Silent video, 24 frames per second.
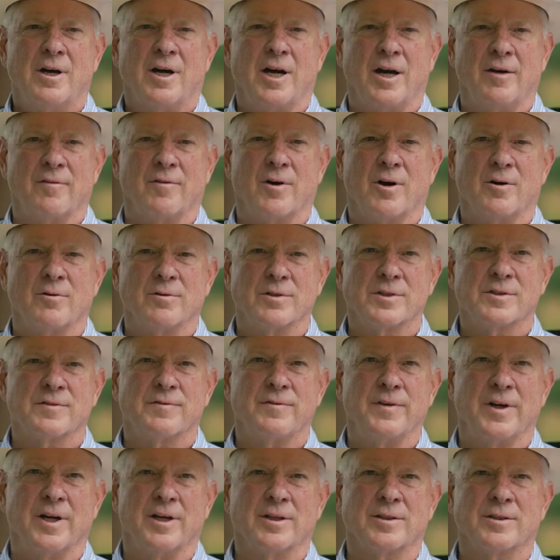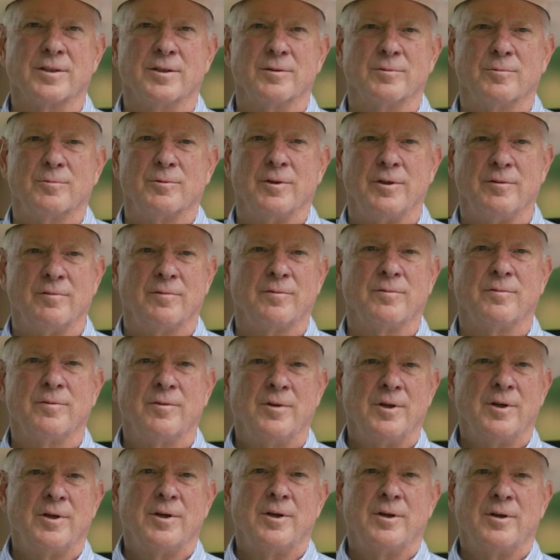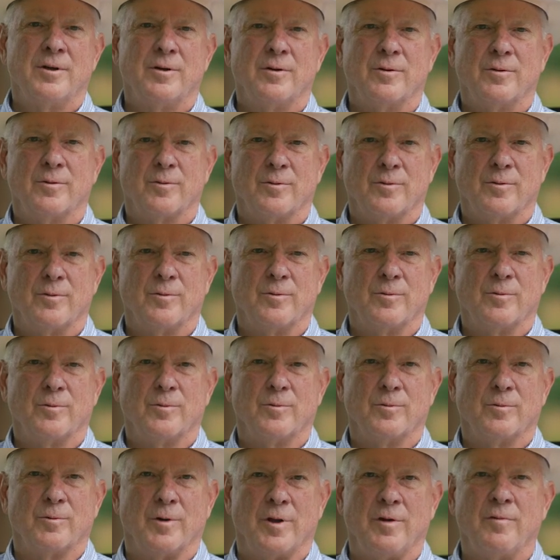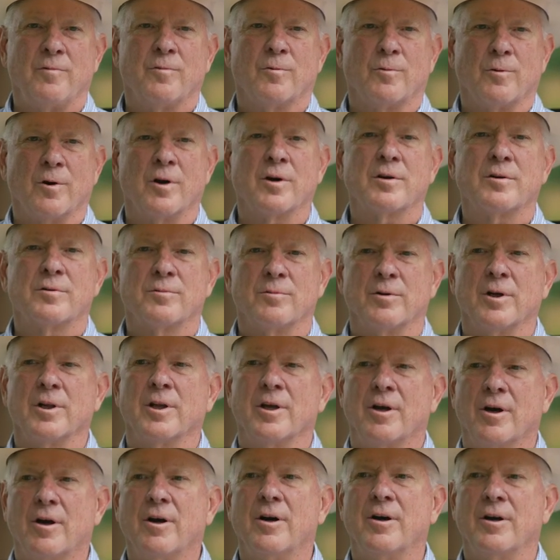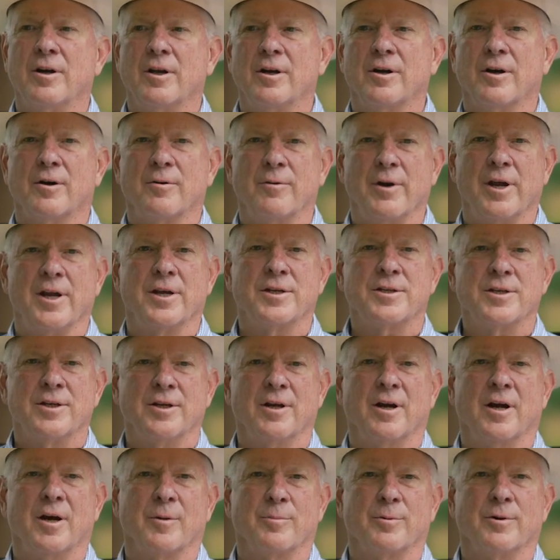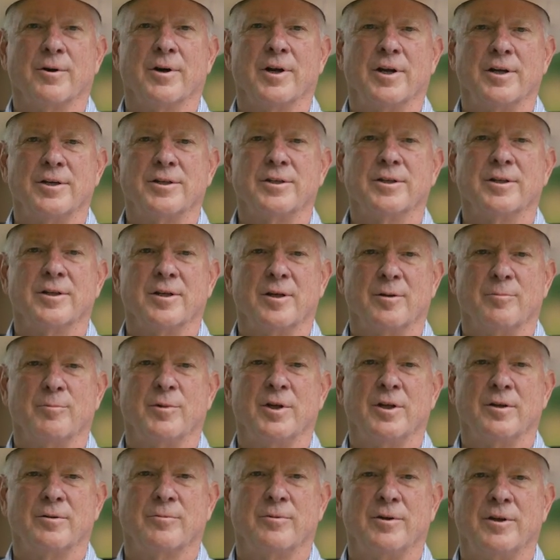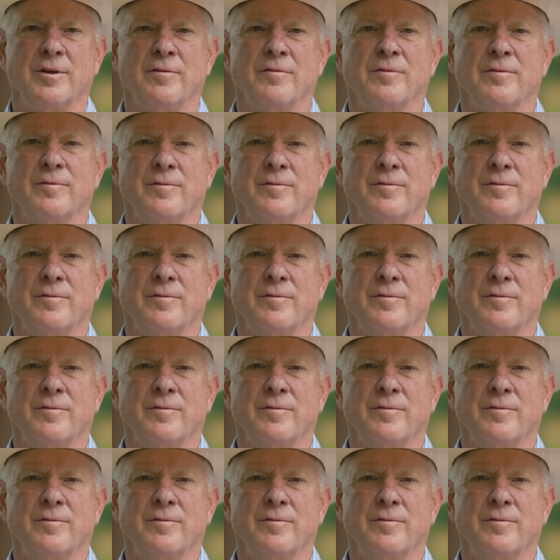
I've always felt that we've we've worked really hard at our ranching operation. I mean, we've